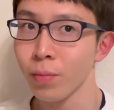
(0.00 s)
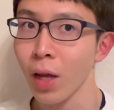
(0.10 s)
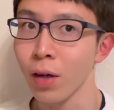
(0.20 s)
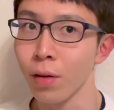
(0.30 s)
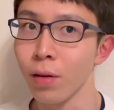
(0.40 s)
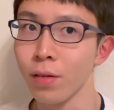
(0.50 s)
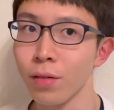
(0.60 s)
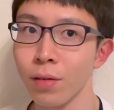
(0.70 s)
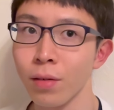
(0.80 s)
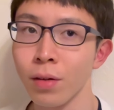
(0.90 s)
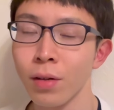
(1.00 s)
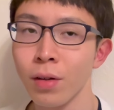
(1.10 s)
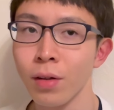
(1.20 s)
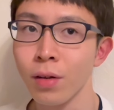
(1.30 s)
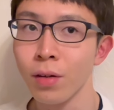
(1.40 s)
a good reason
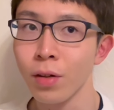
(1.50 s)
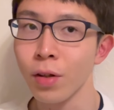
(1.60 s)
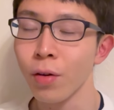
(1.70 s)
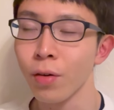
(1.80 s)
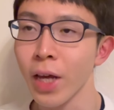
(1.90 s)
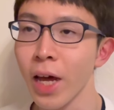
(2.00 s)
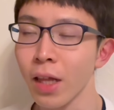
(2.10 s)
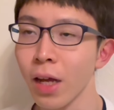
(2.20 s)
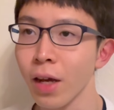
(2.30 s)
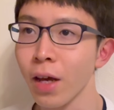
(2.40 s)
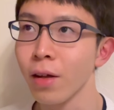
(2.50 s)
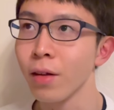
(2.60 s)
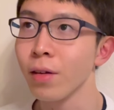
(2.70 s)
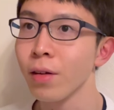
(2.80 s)
to go to Canada again.